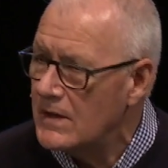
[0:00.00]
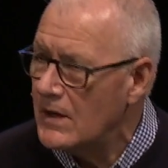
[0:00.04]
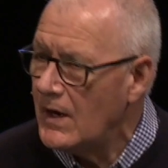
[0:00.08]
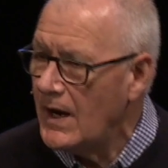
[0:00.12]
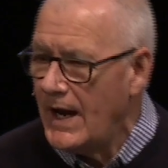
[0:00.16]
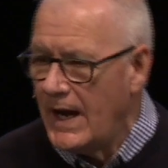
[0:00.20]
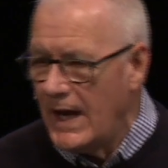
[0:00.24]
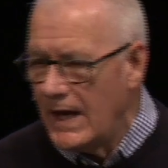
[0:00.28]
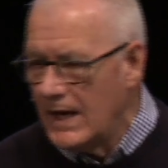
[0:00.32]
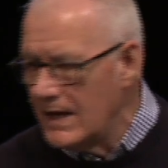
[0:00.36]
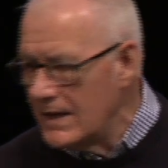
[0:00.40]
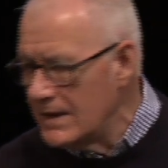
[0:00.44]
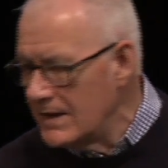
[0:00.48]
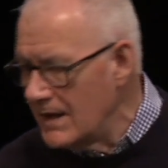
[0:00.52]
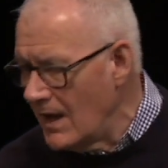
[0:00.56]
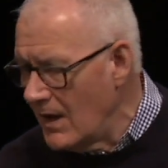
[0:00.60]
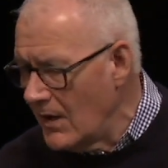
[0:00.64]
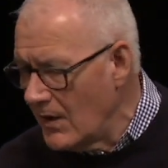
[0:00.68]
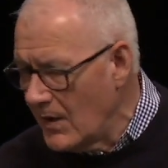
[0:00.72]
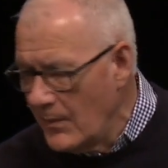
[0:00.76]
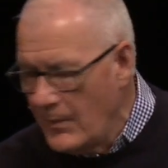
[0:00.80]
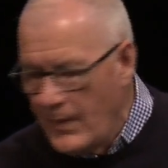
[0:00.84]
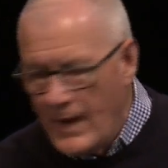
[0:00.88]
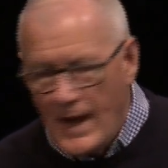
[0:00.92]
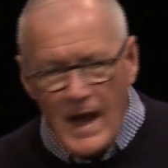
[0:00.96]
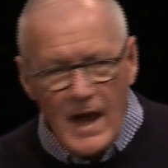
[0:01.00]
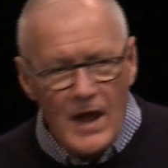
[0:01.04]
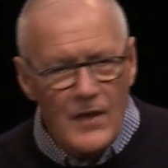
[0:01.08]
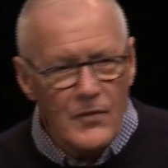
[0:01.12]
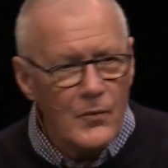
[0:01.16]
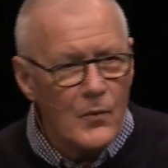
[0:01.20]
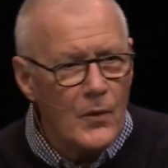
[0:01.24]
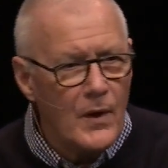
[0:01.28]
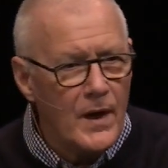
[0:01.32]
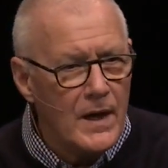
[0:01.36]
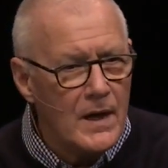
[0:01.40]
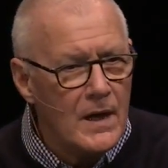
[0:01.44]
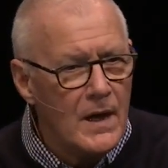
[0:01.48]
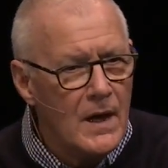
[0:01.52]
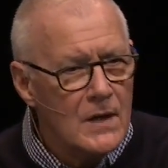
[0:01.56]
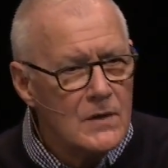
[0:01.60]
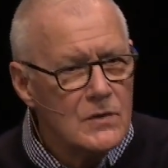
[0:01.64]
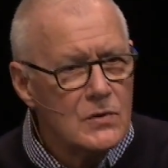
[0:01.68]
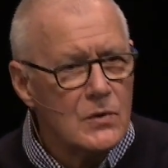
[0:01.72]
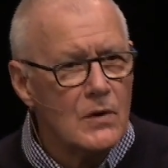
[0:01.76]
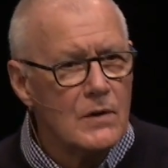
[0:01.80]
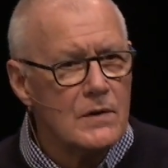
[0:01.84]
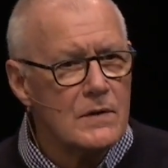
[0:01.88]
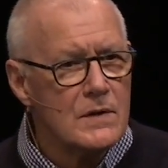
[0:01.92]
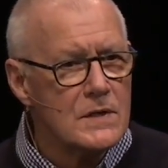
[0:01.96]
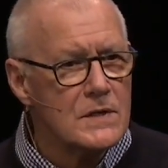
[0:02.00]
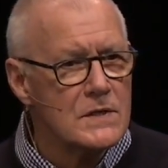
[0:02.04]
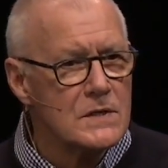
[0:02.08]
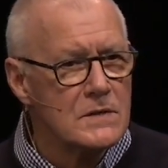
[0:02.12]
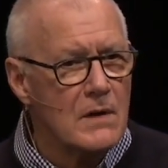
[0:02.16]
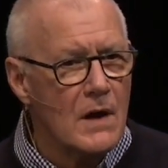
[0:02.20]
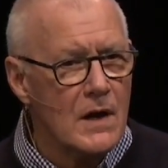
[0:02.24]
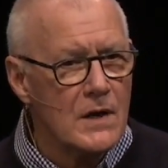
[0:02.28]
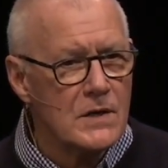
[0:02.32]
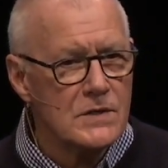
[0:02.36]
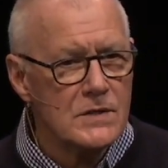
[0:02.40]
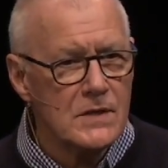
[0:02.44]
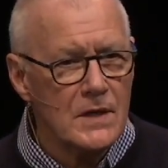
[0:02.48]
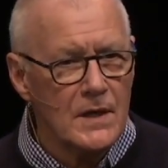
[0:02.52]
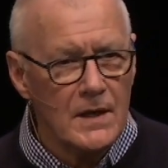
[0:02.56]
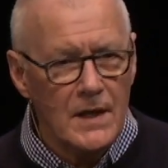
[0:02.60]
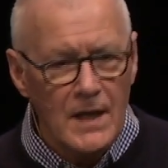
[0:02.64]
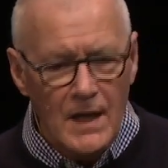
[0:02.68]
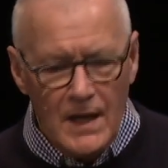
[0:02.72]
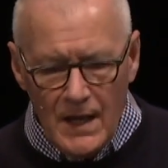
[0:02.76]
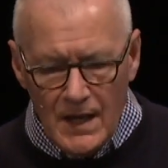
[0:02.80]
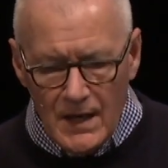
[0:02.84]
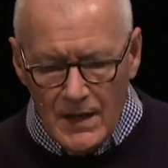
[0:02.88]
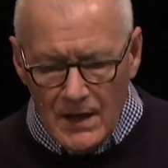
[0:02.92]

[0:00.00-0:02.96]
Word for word: They're headed down a pathway toward destruction.